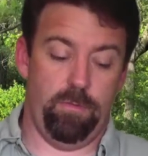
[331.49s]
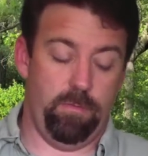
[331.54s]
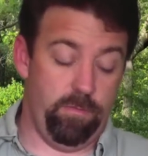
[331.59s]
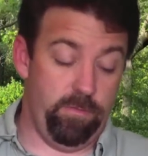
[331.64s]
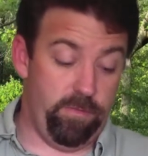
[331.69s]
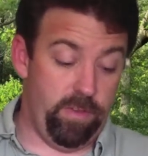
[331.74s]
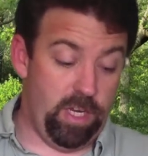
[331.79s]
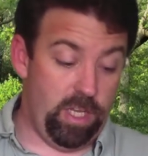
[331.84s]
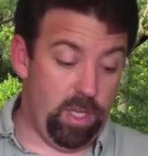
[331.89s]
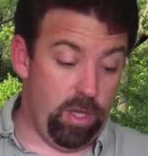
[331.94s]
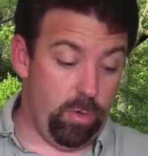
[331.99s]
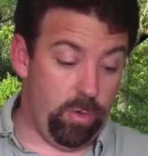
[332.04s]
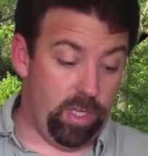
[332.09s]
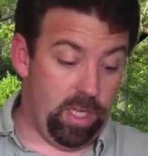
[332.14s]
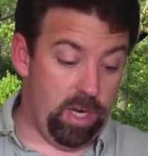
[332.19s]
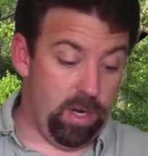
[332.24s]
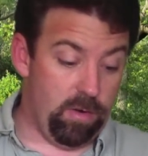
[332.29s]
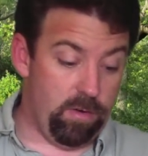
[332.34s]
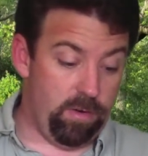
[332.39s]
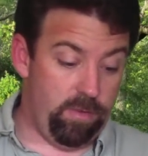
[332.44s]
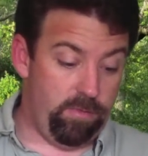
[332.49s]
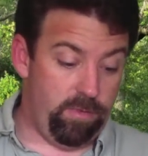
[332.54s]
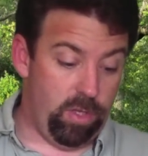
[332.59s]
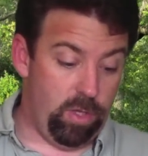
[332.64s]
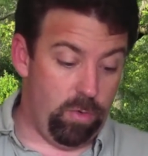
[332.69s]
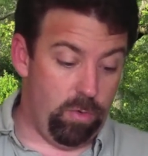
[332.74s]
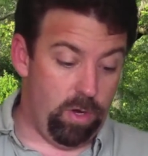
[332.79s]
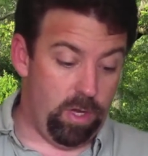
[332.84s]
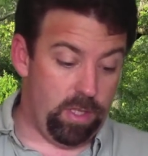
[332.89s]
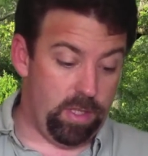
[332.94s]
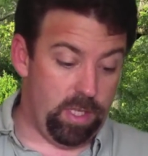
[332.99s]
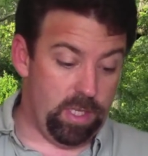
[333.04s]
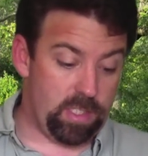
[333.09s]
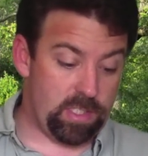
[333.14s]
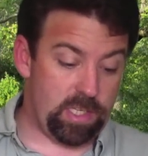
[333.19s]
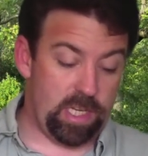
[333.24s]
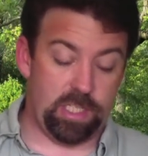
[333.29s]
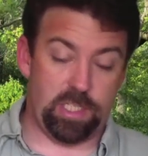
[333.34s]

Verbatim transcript: video gear review on this.